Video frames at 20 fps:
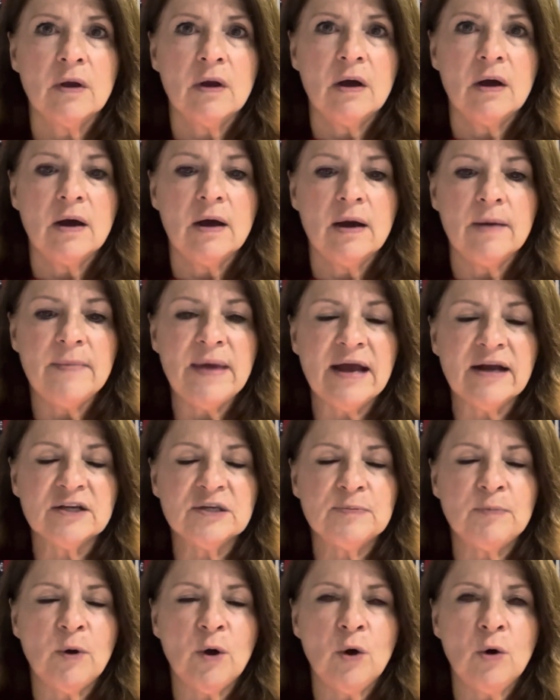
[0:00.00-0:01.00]

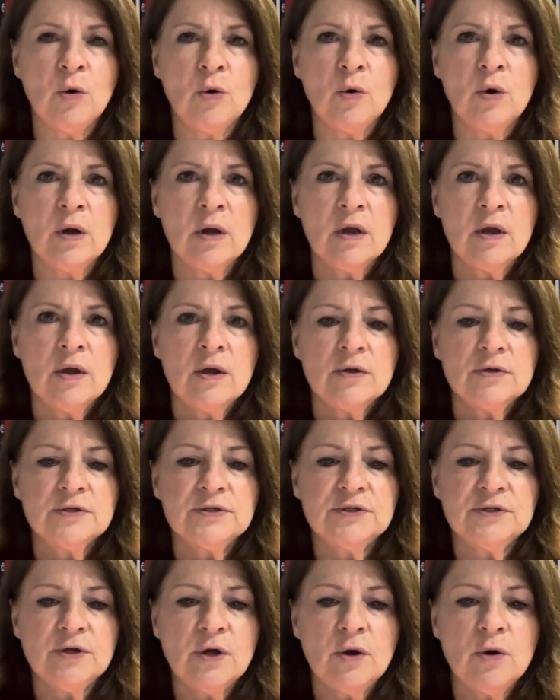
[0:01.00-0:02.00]
expo.
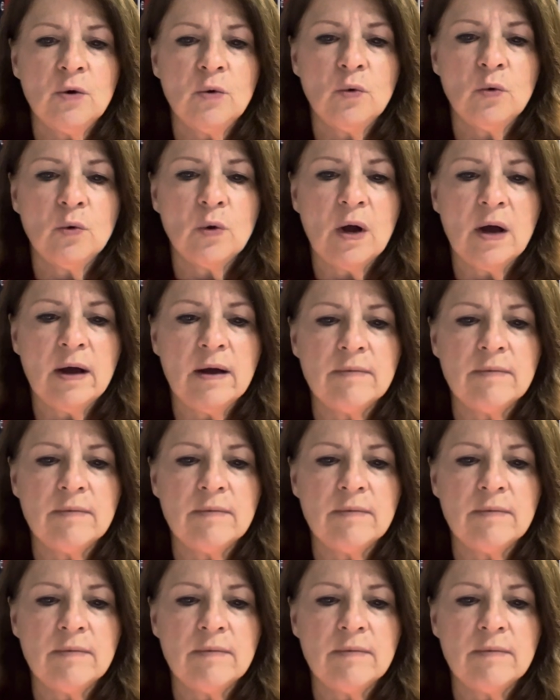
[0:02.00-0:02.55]
So